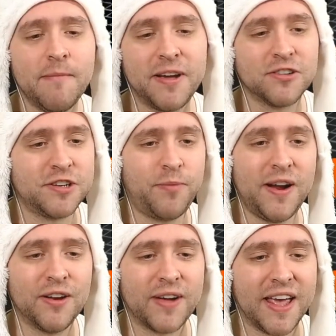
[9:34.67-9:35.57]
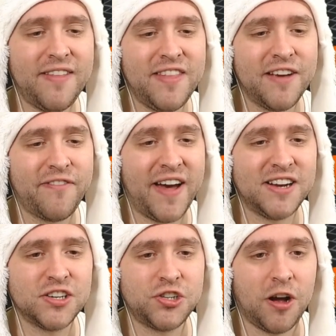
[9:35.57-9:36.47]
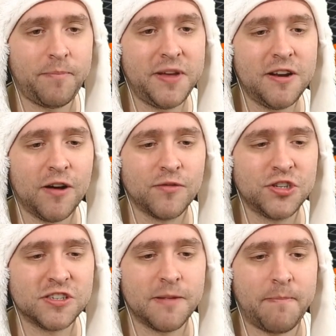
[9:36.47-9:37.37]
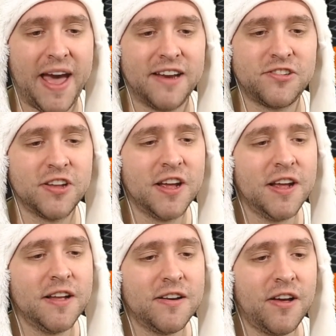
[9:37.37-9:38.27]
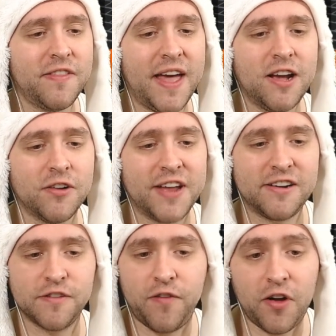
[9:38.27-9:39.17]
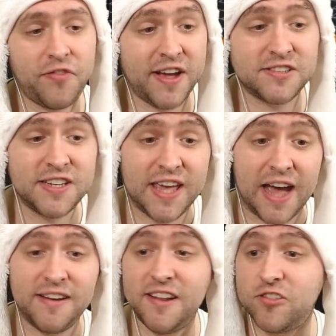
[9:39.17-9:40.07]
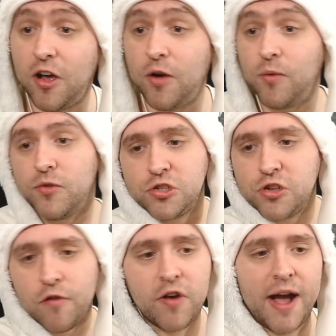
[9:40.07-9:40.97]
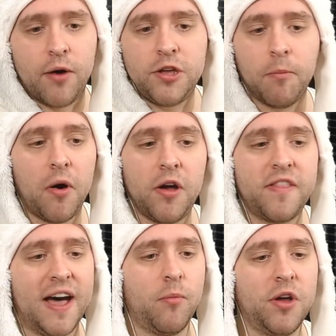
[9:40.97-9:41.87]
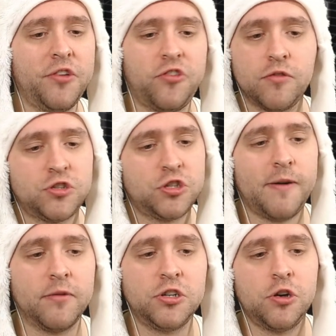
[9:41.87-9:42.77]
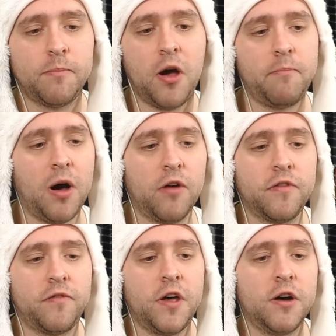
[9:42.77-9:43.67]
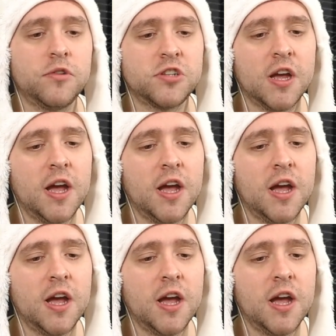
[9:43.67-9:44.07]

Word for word: because if we look in the event shop, you know, just the pets, like they go down to 5,000 candy, so just over an hour you'll buy that one, so 2 hours you'll buy both of those.